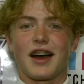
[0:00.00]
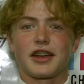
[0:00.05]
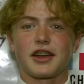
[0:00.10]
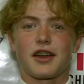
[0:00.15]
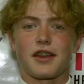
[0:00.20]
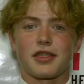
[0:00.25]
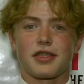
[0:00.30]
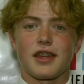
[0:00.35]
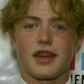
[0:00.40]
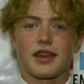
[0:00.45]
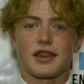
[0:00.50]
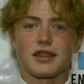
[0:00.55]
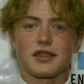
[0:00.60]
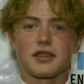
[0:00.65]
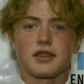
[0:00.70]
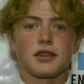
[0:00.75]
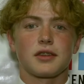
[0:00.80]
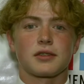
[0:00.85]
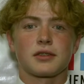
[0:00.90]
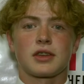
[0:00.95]
got to thank
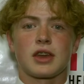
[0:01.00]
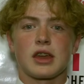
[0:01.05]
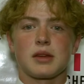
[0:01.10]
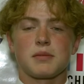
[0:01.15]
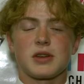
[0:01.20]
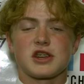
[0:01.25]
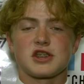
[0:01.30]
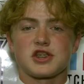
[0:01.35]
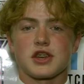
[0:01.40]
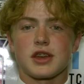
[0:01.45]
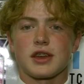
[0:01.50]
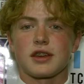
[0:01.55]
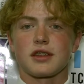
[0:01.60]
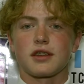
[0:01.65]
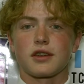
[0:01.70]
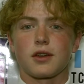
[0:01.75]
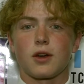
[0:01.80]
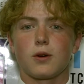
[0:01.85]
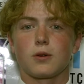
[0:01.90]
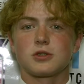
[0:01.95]
the KMHA, the
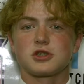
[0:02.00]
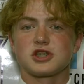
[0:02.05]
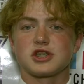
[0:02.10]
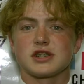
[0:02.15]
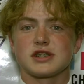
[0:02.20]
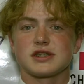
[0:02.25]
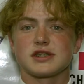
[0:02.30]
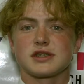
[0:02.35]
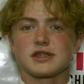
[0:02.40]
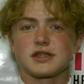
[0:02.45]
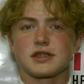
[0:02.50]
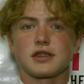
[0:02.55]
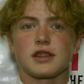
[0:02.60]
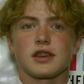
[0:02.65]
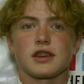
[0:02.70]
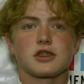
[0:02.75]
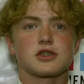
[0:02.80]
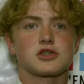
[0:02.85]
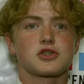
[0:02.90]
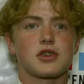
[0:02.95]
coaches,
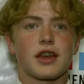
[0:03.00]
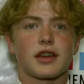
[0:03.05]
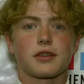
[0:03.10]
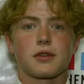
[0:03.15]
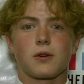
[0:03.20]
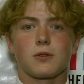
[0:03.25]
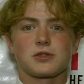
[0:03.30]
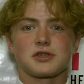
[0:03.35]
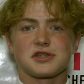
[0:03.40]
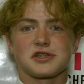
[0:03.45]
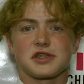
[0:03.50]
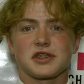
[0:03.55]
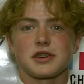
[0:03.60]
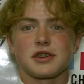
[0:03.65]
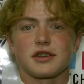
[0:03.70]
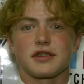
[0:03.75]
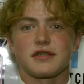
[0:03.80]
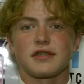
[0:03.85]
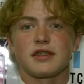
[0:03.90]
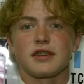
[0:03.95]
the strength coaches here
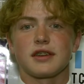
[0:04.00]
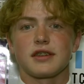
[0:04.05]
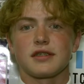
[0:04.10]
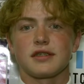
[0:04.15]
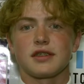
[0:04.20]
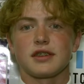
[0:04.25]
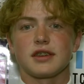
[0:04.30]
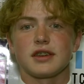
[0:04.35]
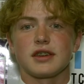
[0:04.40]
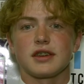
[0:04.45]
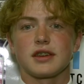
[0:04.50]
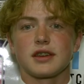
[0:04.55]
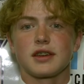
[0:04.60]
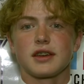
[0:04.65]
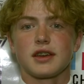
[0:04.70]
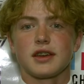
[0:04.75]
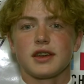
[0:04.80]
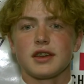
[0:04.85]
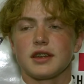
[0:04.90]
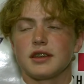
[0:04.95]
at TNT. You
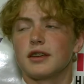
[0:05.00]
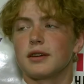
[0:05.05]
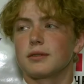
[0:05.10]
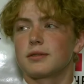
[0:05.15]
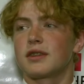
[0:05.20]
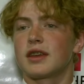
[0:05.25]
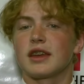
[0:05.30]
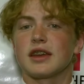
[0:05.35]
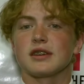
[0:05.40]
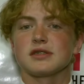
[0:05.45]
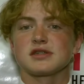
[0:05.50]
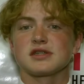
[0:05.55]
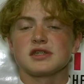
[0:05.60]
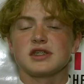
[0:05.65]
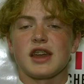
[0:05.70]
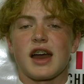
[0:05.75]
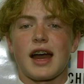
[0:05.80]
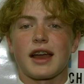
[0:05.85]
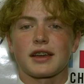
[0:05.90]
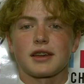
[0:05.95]
know, Tails and
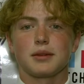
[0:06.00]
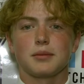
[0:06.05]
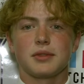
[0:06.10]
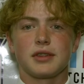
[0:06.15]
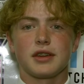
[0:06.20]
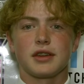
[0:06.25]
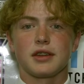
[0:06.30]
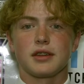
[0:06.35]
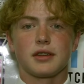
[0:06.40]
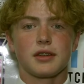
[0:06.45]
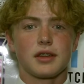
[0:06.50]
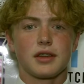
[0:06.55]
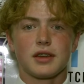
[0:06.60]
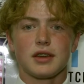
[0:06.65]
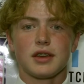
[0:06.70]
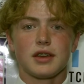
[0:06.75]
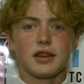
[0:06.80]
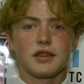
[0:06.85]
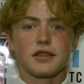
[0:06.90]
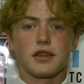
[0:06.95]
Jakob, they,
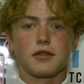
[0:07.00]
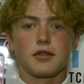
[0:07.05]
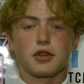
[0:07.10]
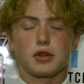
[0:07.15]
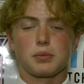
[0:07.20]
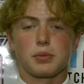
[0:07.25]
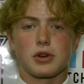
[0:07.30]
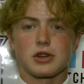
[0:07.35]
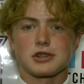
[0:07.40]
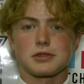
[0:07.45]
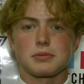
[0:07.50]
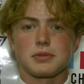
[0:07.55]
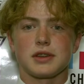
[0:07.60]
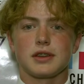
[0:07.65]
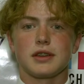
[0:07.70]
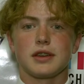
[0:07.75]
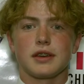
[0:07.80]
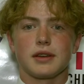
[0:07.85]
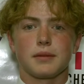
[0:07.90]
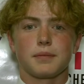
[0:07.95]
they really pushed me
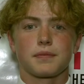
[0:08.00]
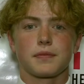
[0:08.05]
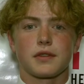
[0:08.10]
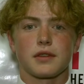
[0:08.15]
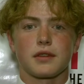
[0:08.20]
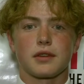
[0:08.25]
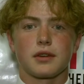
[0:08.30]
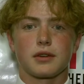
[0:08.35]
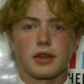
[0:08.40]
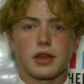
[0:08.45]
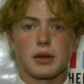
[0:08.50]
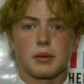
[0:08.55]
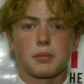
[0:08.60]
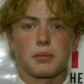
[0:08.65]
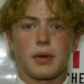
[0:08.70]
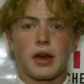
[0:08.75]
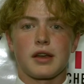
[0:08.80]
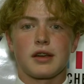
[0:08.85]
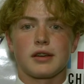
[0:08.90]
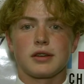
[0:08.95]
to, you know, get
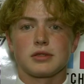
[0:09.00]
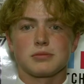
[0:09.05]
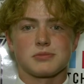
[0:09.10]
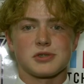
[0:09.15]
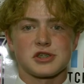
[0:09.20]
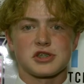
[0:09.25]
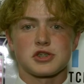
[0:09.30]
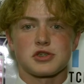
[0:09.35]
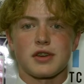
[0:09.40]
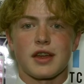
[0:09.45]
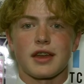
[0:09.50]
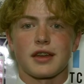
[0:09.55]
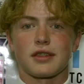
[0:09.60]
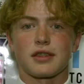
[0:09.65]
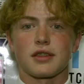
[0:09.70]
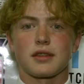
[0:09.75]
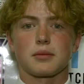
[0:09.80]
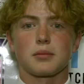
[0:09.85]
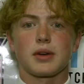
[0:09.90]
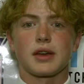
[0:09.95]
better in my
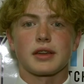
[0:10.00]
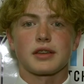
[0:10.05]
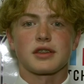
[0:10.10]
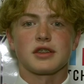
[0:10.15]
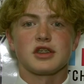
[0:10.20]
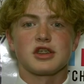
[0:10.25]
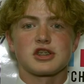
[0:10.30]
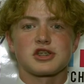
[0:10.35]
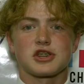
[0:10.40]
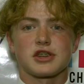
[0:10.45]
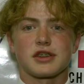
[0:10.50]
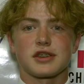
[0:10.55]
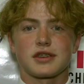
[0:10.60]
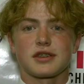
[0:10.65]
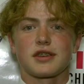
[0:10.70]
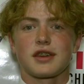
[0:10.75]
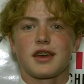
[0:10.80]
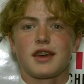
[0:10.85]
strength and my conditioning.